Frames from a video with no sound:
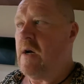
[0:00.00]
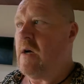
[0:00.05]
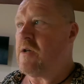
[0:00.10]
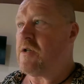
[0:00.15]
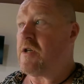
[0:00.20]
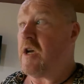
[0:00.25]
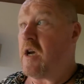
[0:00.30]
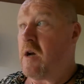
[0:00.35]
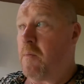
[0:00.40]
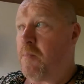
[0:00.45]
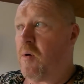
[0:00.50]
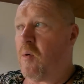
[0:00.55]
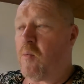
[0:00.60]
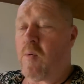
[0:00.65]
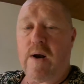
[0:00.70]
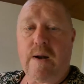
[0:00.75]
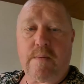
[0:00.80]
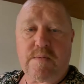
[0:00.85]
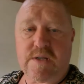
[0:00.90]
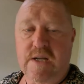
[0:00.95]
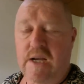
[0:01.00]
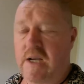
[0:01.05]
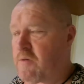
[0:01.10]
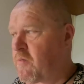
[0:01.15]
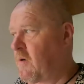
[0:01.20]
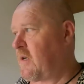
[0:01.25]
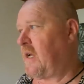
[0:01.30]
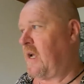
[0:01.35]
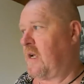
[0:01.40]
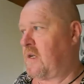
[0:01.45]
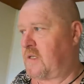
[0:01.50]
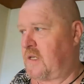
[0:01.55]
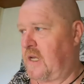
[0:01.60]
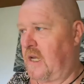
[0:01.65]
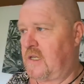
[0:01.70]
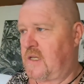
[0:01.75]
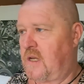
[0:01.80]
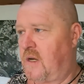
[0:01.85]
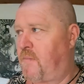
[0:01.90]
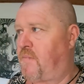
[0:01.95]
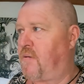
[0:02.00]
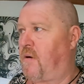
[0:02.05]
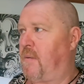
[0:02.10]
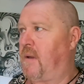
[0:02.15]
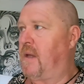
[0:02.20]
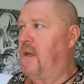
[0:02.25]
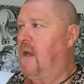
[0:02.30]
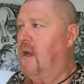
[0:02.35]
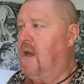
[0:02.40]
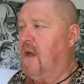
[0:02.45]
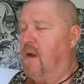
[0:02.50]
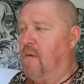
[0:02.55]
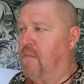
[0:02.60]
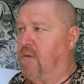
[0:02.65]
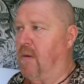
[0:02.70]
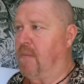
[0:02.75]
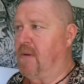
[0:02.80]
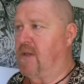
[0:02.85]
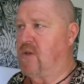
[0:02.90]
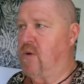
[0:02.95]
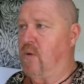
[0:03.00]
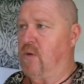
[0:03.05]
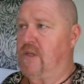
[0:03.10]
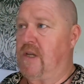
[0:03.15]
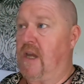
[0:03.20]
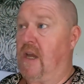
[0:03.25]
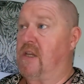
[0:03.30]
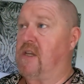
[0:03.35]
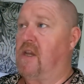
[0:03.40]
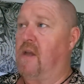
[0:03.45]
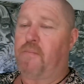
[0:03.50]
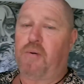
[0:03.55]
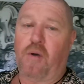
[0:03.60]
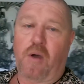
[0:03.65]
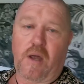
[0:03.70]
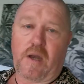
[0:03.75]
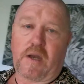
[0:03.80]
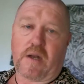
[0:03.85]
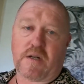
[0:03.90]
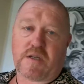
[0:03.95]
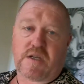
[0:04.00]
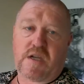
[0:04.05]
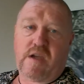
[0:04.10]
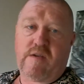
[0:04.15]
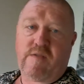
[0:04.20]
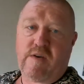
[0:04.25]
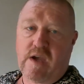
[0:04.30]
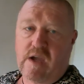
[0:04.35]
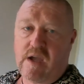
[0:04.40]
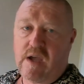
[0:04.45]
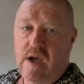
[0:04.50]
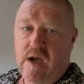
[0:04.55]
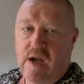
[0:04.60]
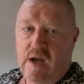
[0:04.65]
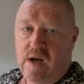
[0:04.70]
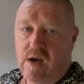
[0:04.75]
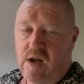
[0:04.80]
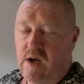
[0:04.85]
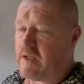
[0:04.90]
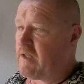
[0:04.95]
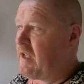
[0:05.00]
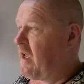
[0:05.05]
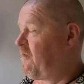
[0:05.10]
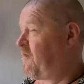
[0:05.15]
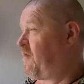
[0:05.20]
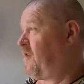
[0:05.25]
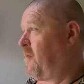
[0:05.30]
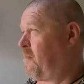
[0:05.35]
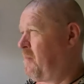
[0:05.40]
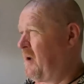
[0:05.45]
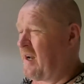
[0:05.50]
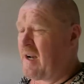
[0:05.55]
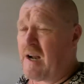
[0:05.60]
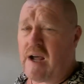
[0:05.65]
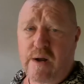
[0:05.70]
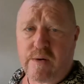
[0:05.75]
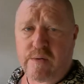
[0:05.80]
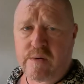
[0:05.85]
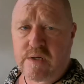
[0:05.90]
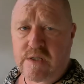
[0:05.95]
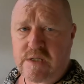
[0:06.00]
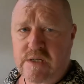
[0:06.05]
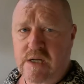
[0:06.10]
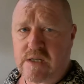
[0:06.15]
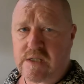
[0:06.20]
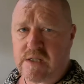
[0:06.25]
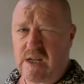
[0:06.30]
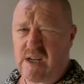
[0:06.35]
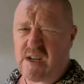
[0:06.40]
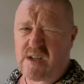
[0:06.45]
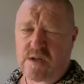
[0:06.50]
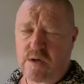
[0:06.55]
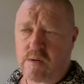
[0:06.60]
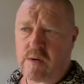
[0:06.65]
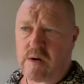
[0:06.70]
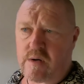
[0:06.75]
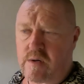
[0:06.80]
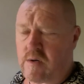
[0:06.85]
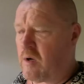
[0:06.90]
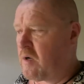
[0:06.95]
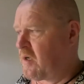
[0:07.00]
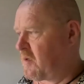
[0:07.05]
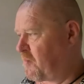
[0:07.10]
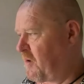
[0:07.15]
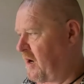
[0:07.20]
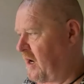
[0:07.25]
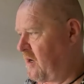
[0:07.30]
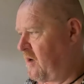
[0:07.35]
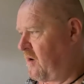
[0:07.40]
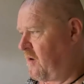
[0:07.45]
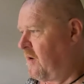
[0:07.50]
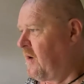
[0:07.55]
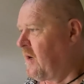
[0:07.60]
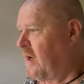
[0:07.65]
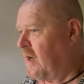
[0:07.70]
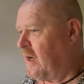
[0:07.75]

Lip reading: So you could put one upstairs, one downstairs, that'll probably sort you out. You could buy a little TV like that for about $160 to $200 brand new.